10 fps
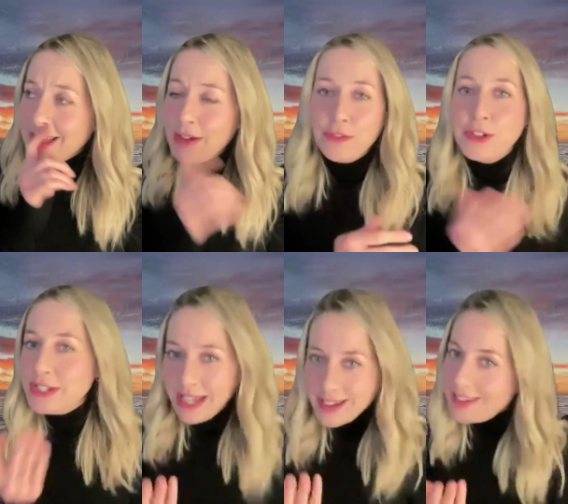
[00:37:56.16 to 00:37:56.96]
that
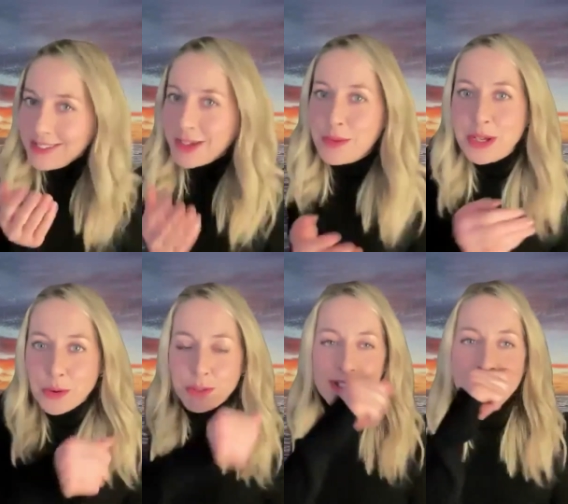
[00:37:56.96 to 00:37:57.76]
flotilla that we
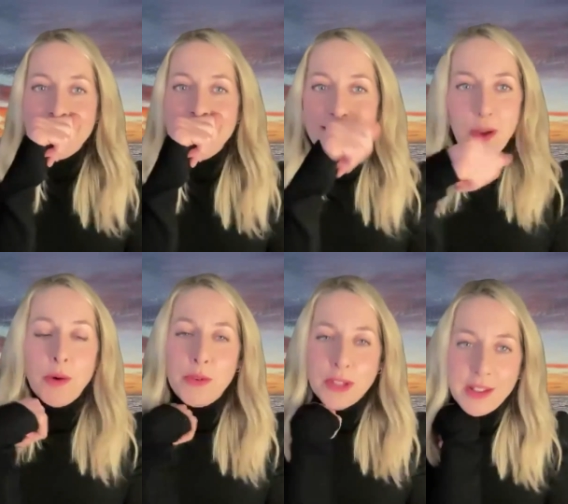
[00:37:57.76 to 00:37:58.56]
called it, the
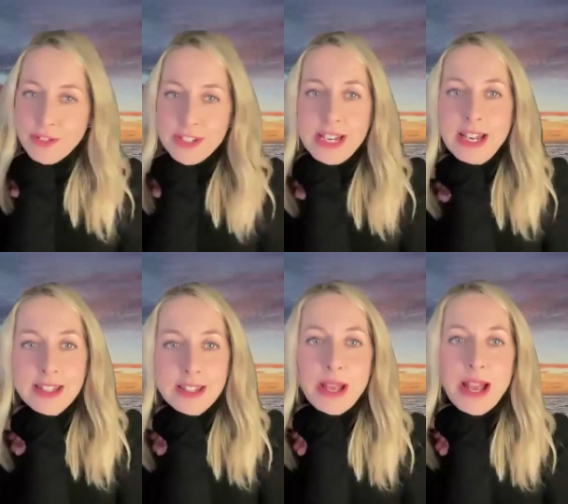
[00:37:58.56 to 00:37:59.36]
Hauraki
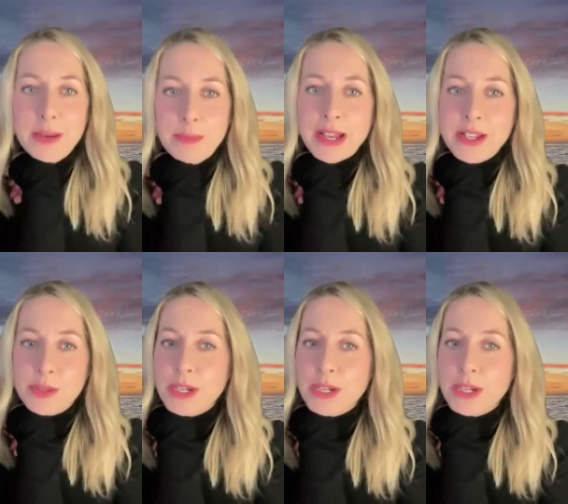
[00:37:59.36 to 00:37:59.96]
flotilla that we had back